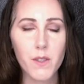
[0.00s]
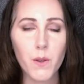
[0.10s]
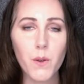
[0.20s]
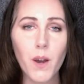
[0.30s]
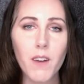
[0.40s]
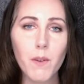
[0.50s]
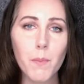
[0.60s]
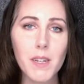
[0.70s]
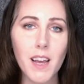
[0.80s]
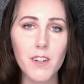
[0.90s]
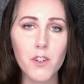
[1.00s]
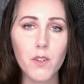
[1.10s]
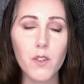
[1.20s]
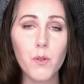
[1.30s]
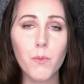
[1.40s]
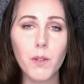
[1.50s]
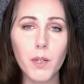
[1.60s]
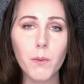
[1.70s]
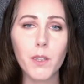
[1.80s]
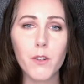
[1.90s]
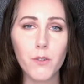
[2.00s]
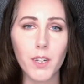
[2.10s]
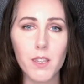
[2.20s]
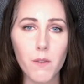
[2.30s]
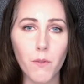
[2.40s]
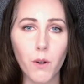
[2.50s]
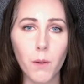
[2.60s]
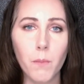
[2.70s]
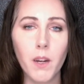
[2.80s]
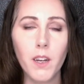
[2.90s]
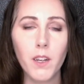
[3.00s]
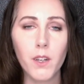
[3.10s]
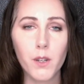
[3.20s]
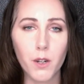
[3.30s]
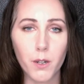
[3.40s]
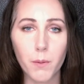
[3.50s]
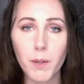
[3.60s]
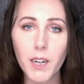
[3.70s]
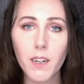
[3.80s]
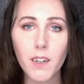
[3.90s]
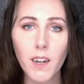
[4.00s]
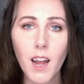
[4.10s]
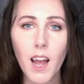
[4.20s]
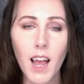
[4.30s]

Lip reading: So you have a potential to really, really transform your career.